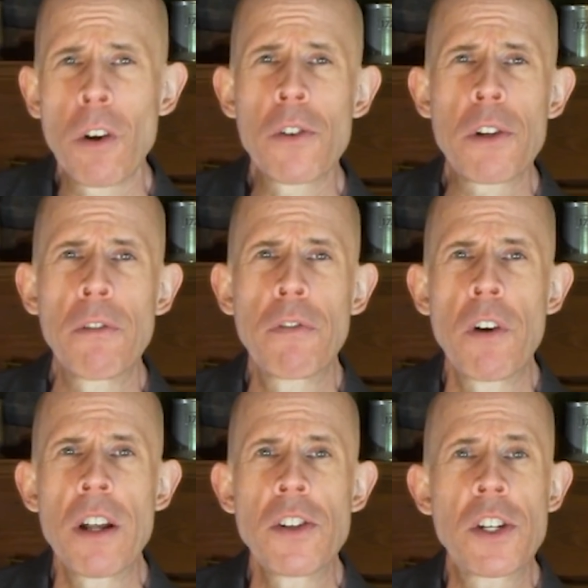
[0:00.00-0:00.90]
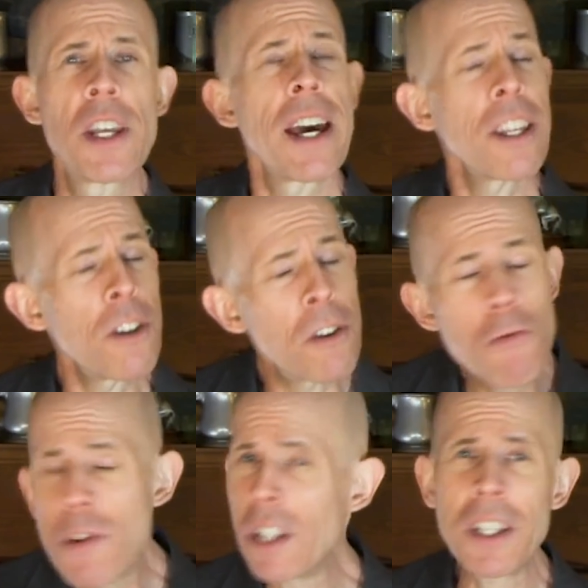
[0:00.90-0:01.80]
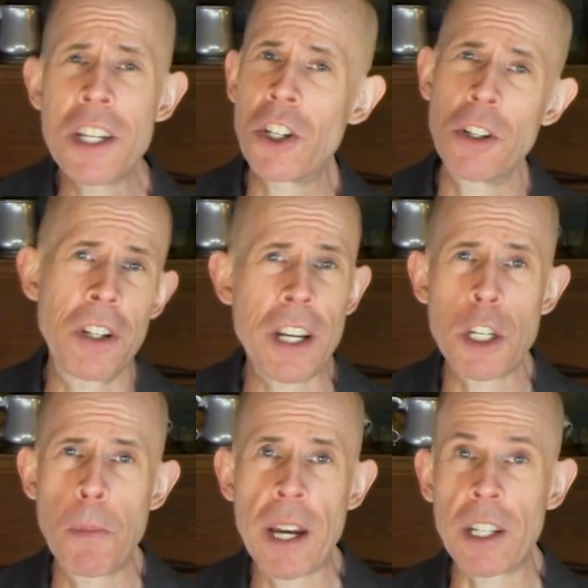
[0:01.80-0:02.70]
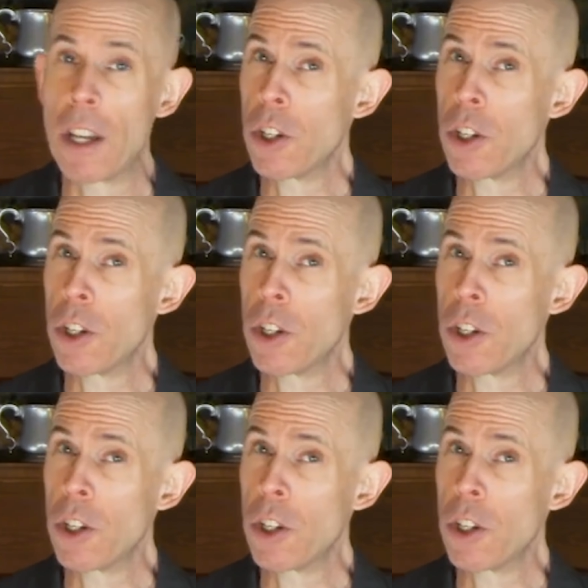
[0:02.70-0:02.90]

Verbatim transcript: told some friends that you really shouldn't expect